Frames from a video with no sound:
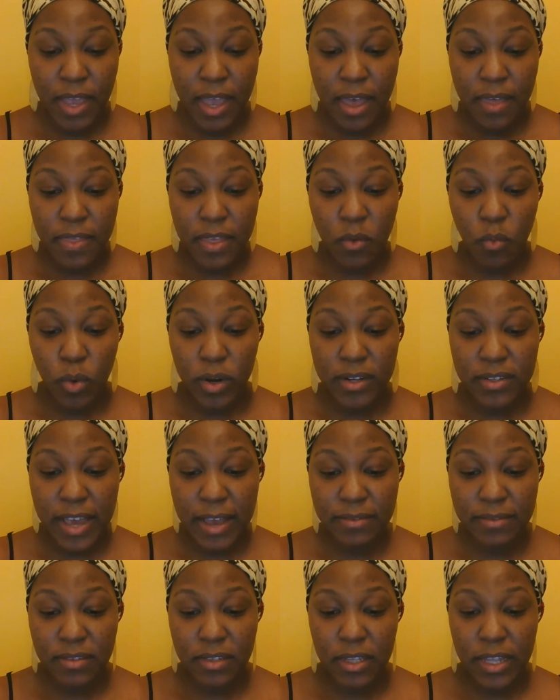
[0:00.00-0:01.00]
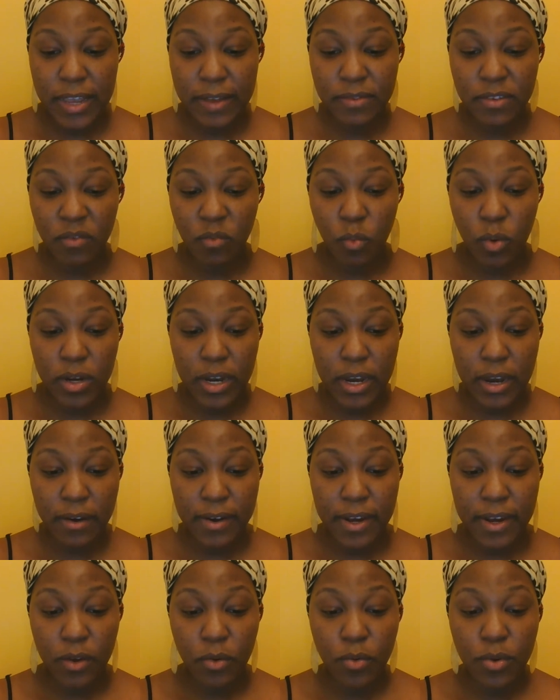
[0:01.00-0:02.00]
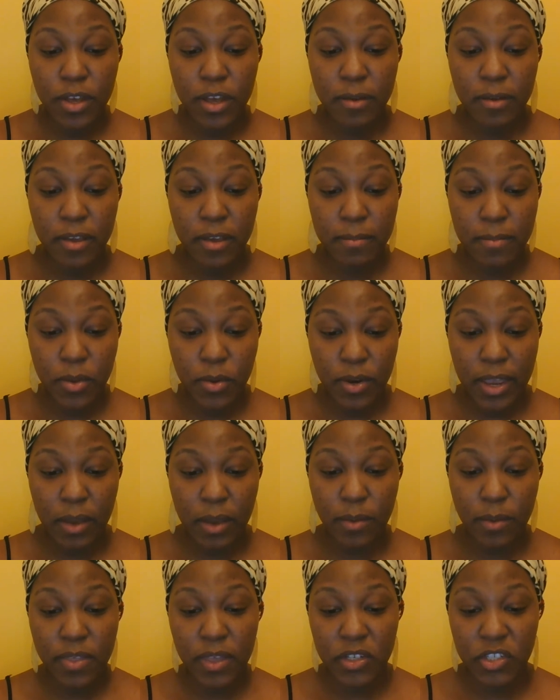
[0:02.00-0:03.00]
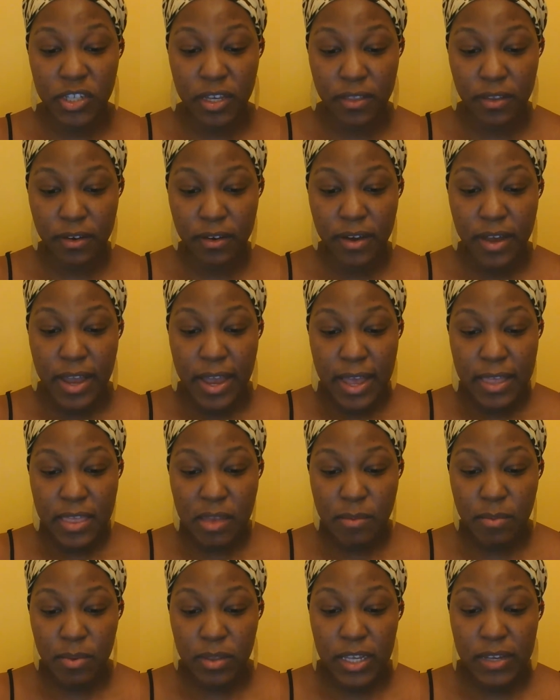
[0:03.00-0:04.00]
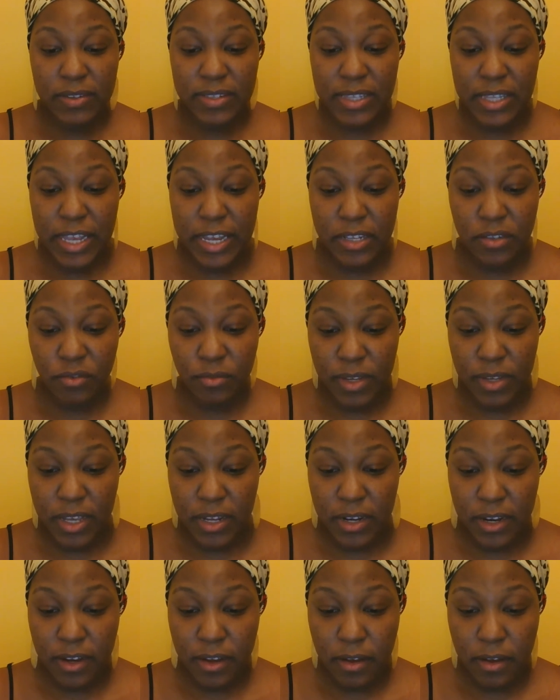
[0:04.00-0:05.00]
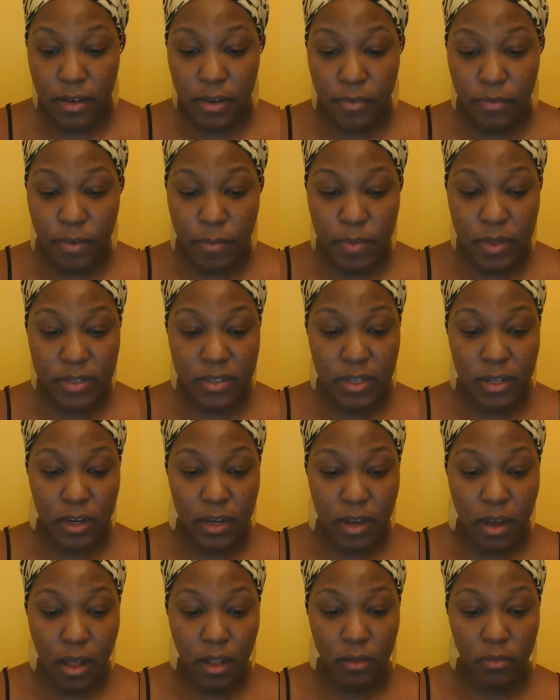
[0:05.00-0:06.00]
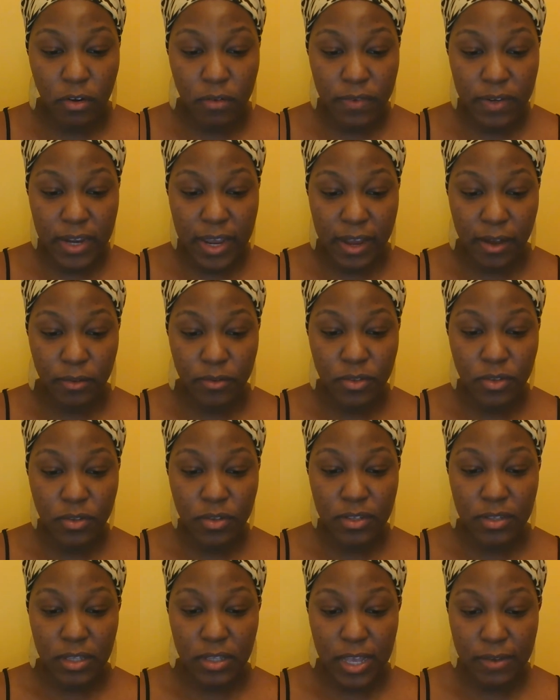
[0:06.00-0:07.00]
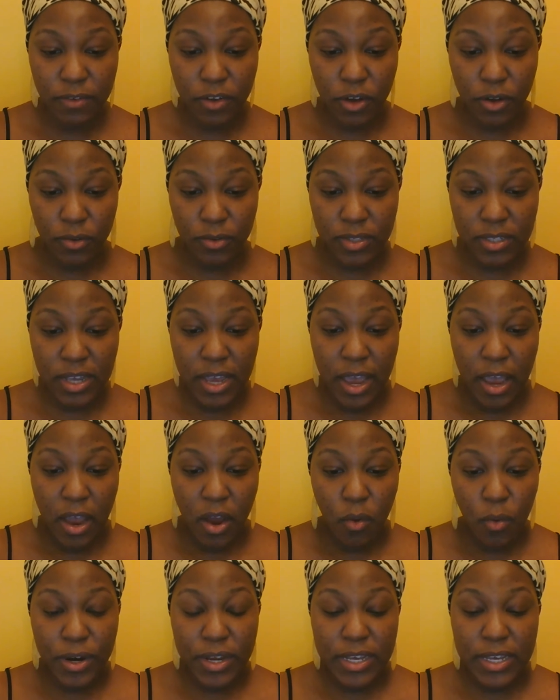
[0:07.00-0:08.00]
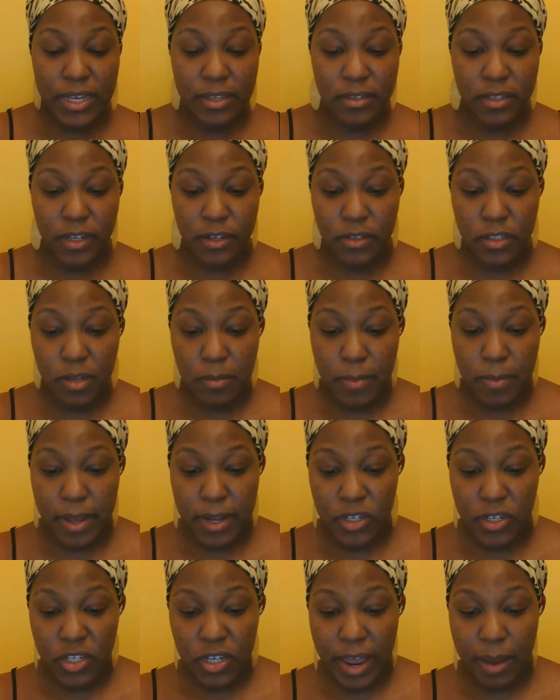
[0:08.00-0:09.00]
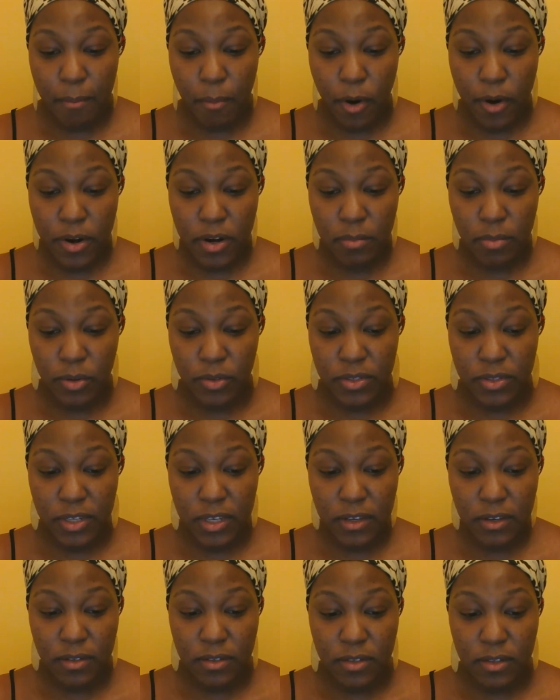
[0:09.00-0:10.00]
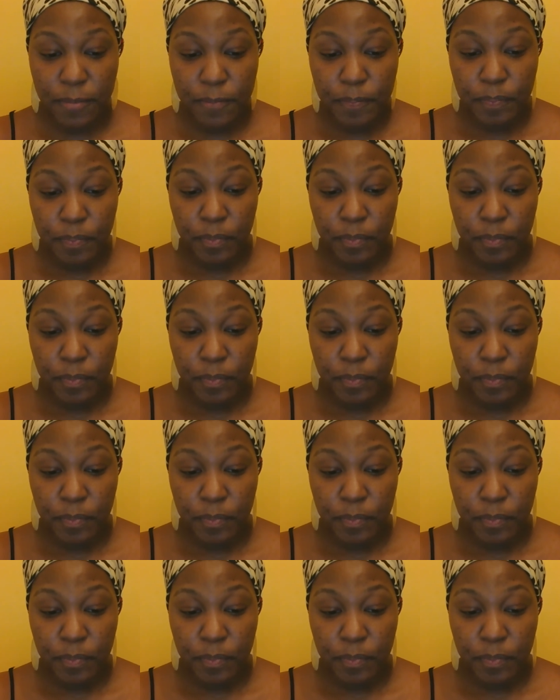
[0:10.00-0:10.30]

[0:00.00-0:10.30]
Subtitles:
They wanted to have slaves of one area who could communicate with each other. They believed slaves from Guinea, from the Senegal River down to the Slave Coast, were easier to manage and had marketable skills.